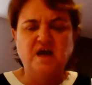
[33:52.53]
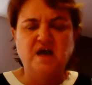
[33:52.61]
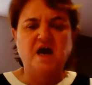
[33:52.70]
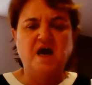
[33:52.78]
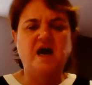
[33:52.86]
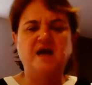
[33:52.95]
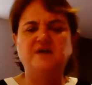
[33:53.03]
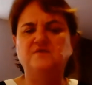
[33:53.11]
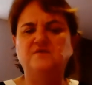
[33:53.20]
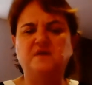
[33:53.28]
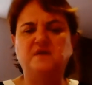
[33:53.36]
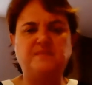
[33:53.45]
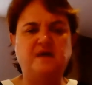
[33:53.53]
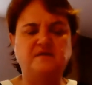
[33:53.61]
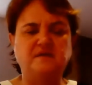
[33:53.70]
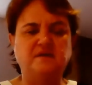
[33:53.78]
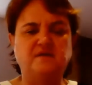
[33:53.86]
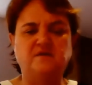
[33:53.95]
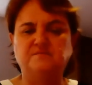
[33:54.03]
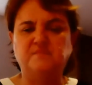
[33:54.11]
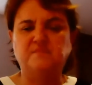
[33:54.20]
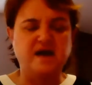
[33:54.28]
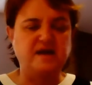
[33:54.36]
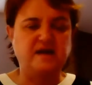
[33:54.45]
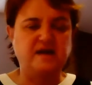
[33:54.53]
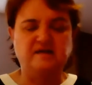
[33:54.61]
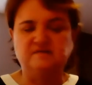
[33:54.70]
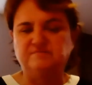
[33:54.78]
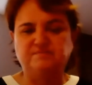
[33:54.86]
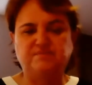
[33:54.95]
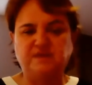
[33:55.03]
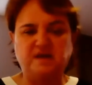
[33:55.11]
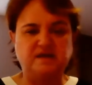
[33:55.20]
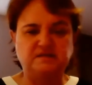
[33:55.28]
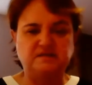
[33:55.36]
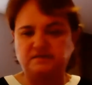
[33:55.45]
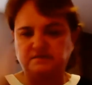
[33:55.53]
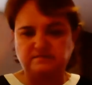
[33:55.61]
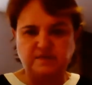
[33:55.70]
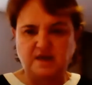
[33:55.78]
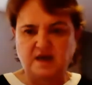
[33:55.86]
I know that you know, my Plus